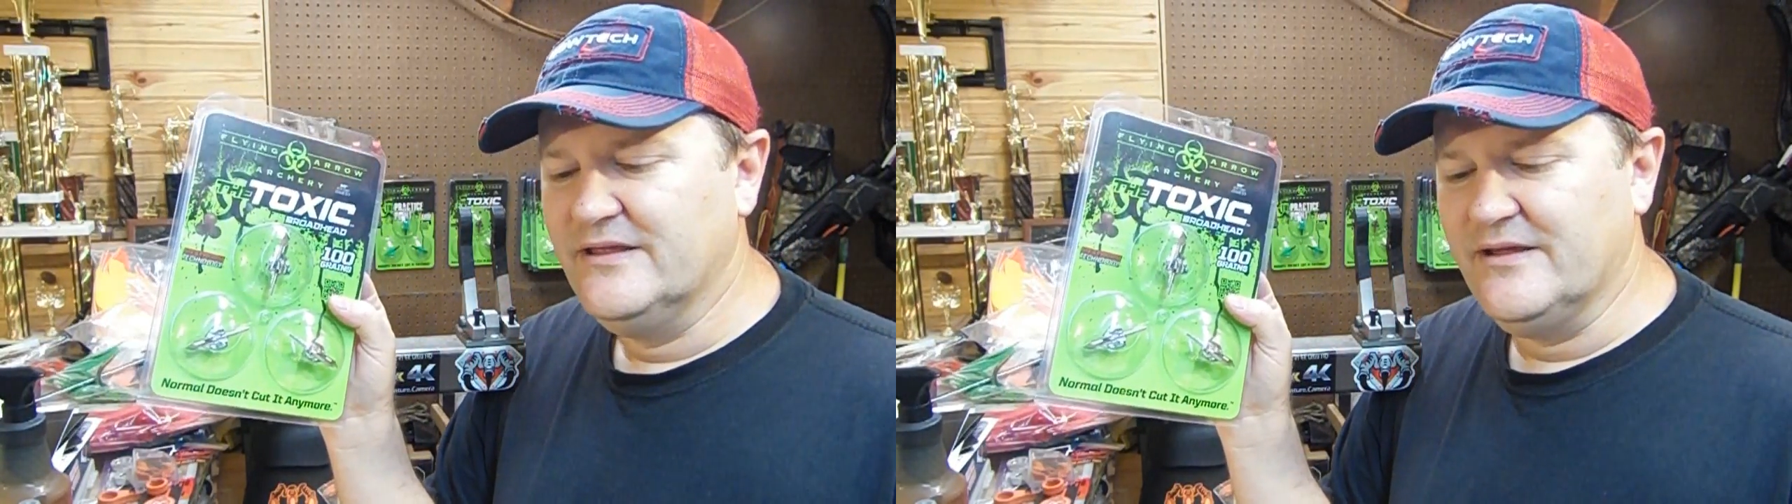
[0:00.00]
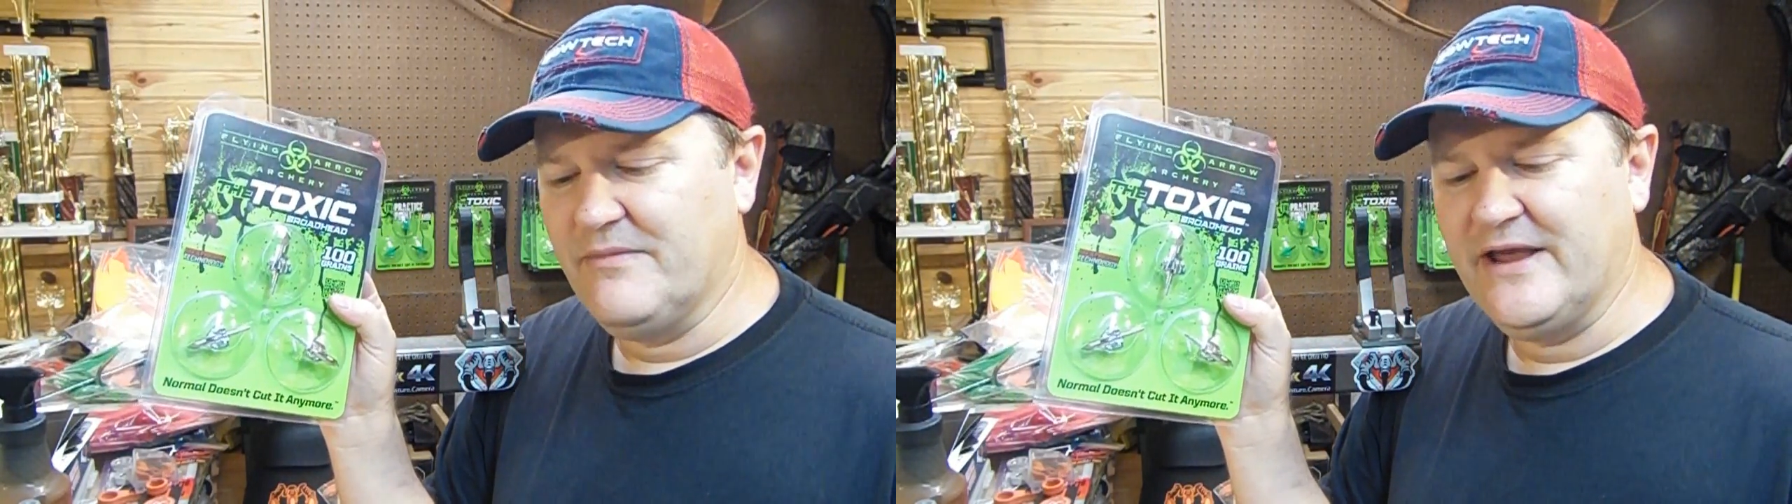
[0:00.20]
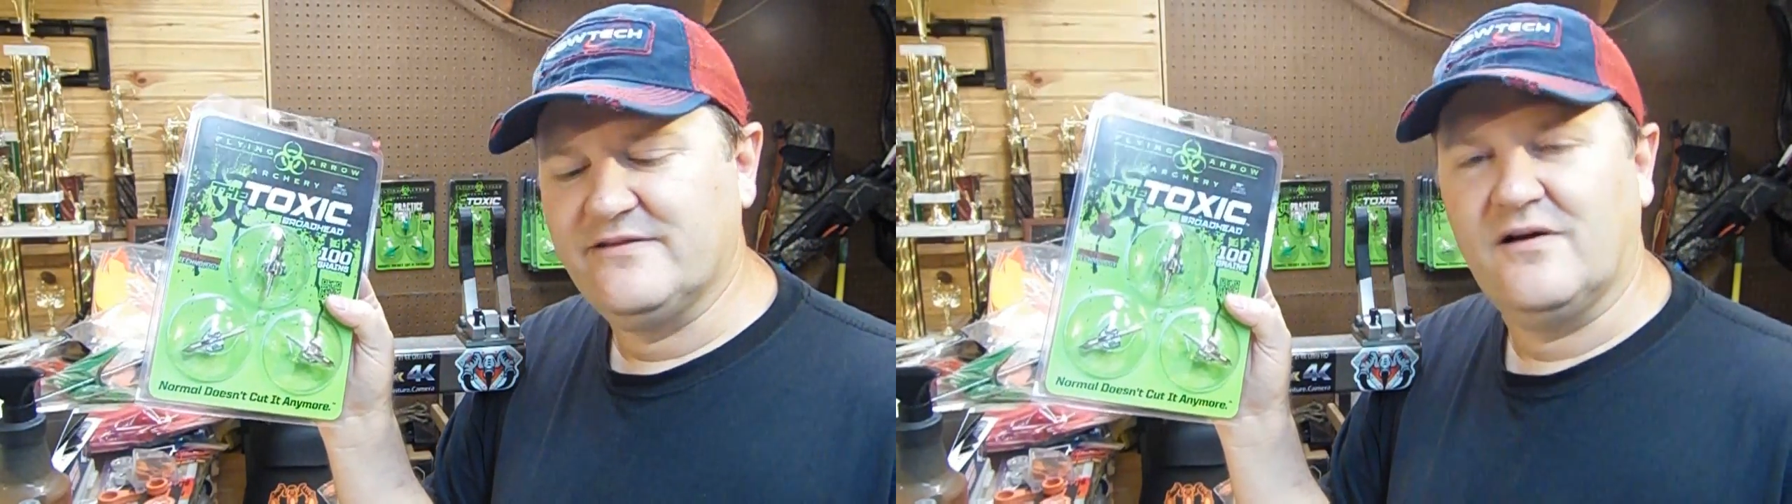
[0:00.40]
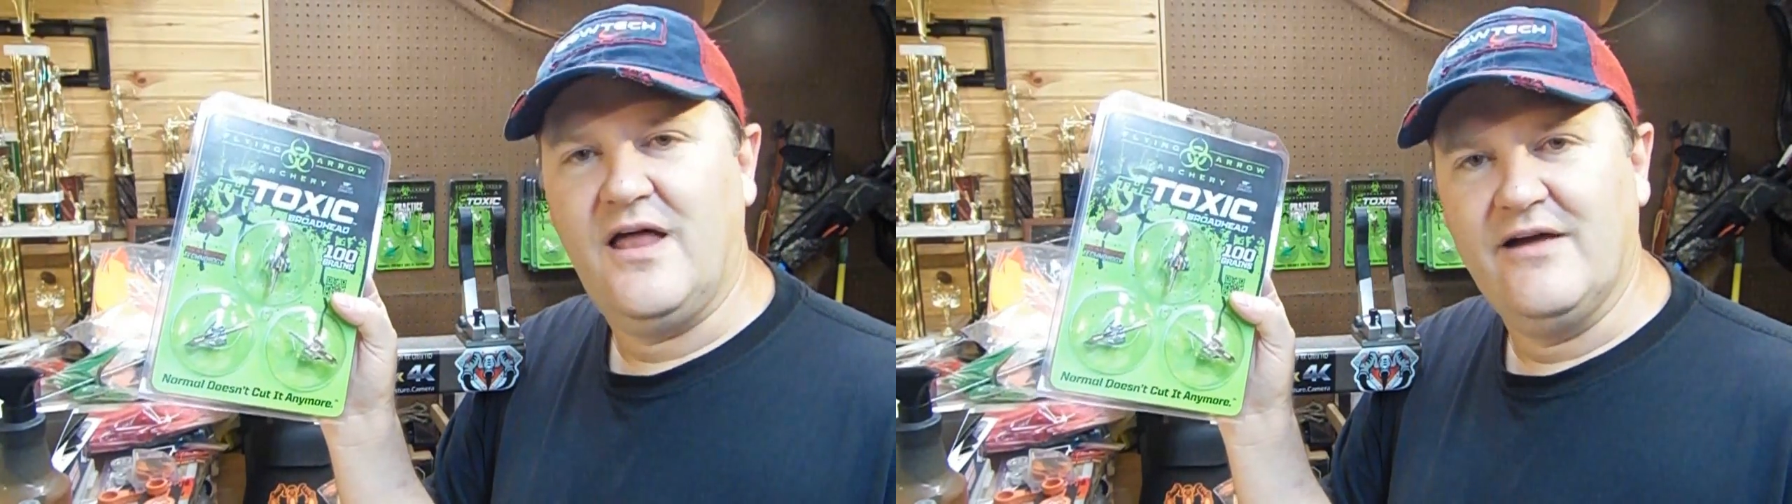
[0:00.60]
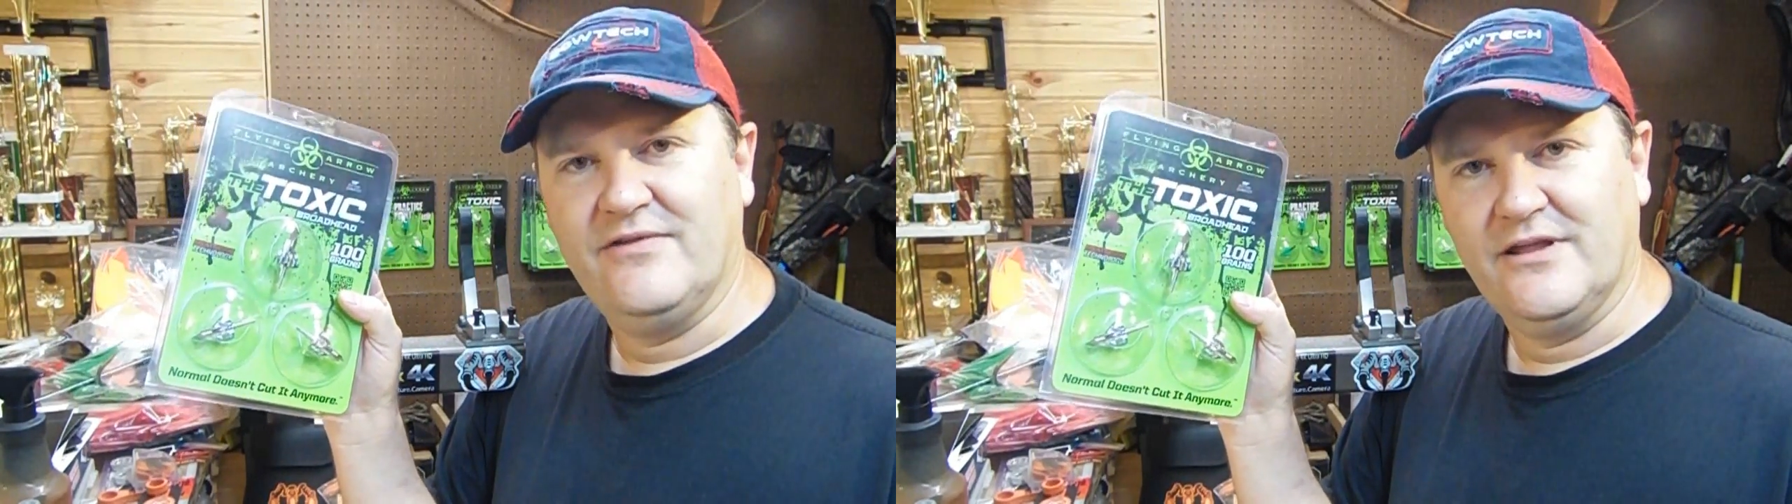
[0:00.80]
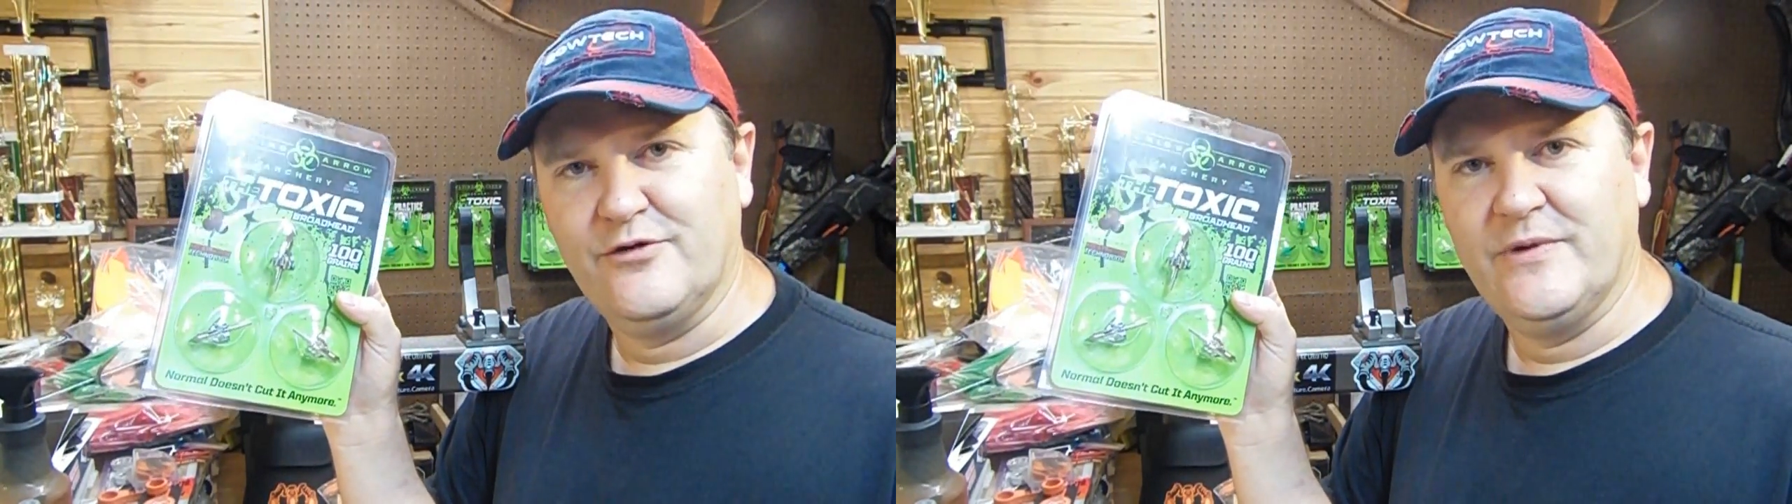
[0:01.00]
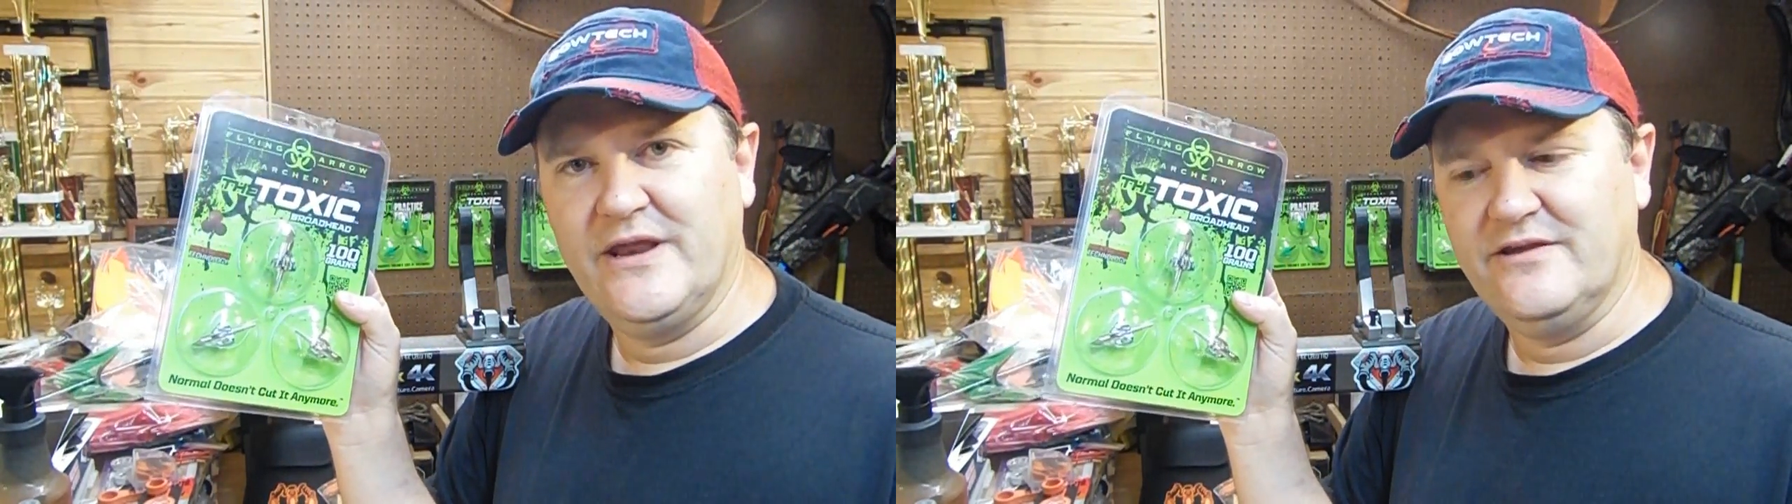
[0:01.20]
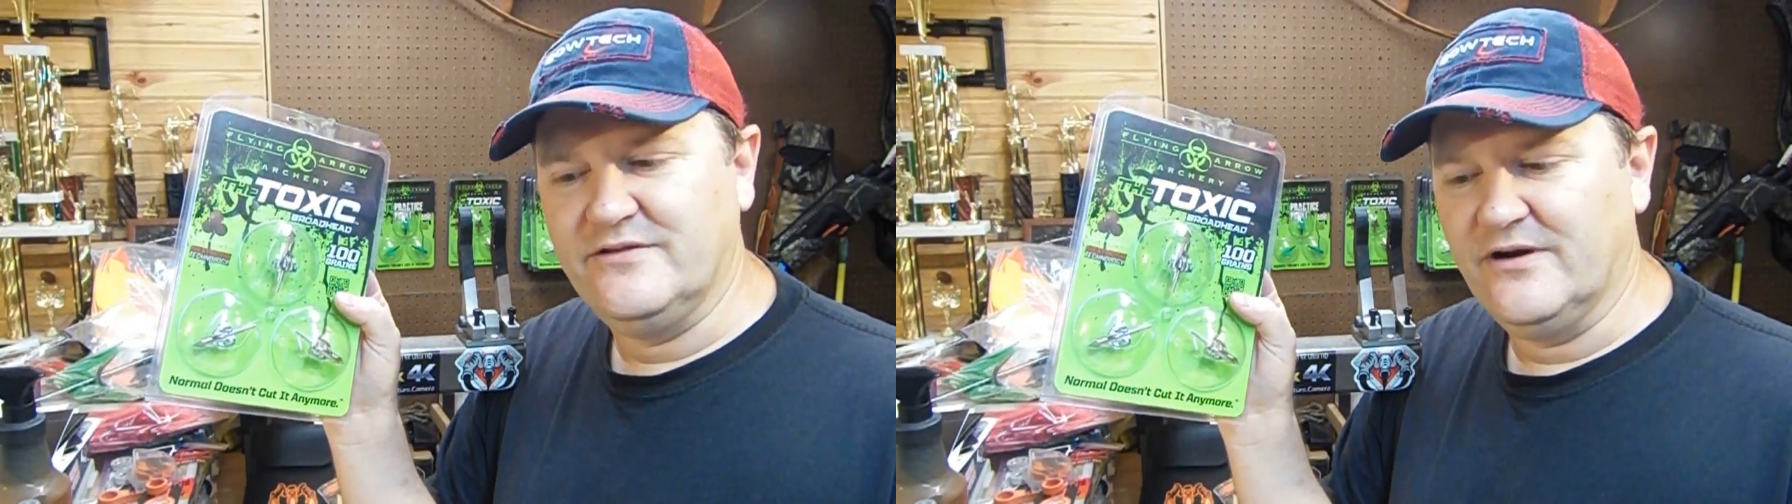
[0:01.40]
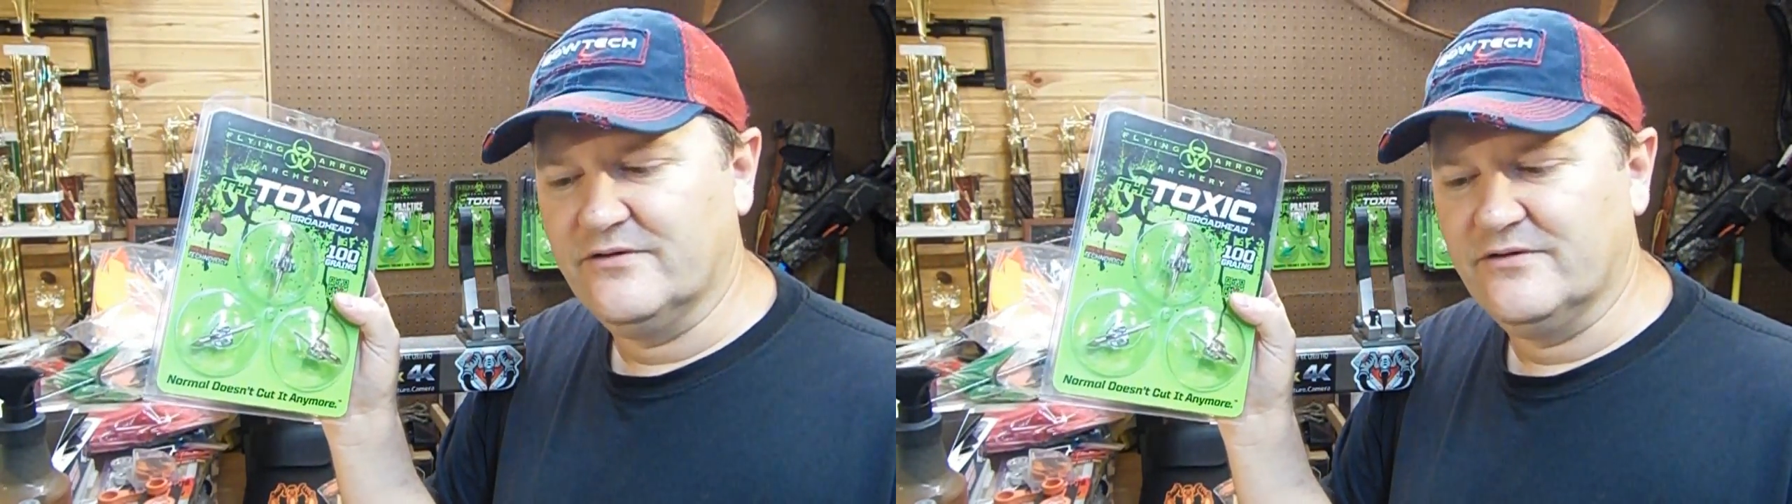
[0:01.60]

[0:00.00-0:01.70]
that makes our life a little bit easier.